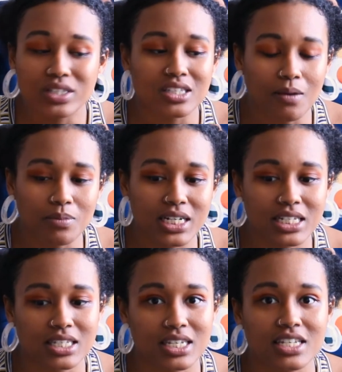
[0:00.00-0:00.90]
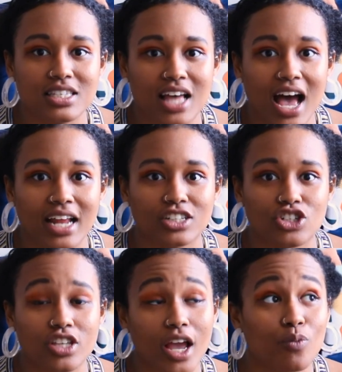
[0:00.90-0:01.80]
when somebody sees that,
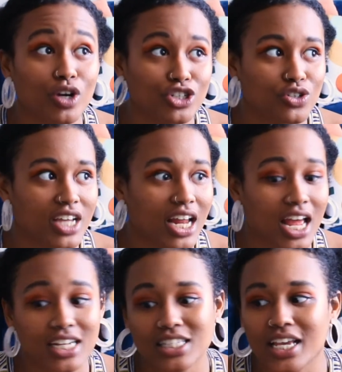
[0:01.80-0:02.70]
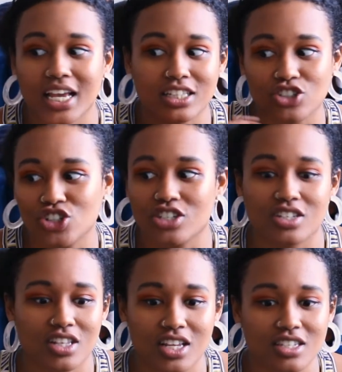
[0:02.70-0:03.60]
it's just like, and where'd you get it? And it's like, it's
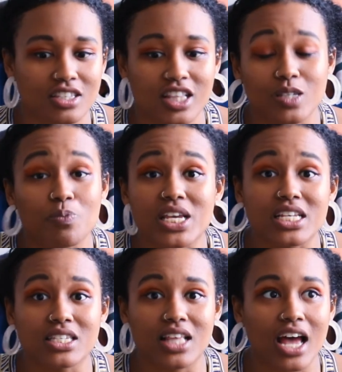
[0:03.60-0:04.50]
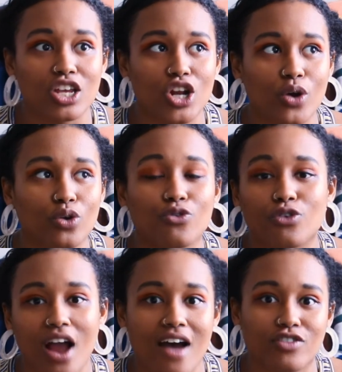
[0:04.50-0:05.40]
just this piece that, you know, you'll
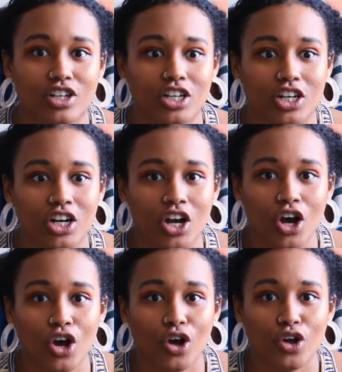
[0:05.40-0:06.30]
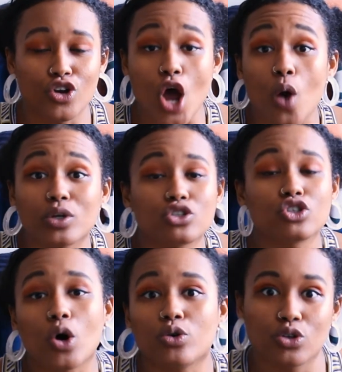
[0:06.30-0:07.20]
forever know is
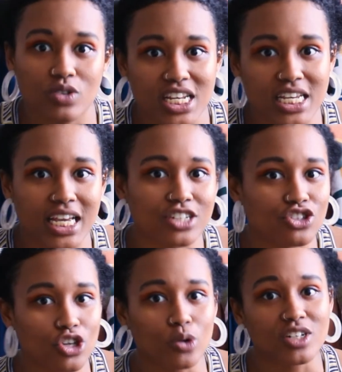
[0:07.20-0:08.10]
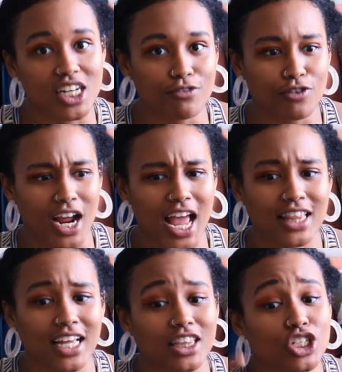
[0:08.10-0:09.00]
so unique and so different,
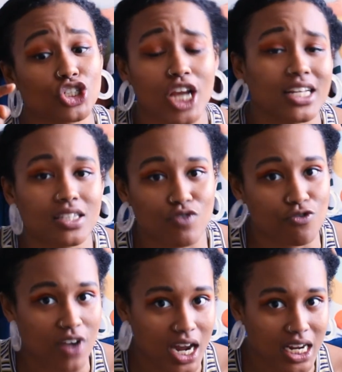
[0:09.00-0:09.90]
and like the chance of you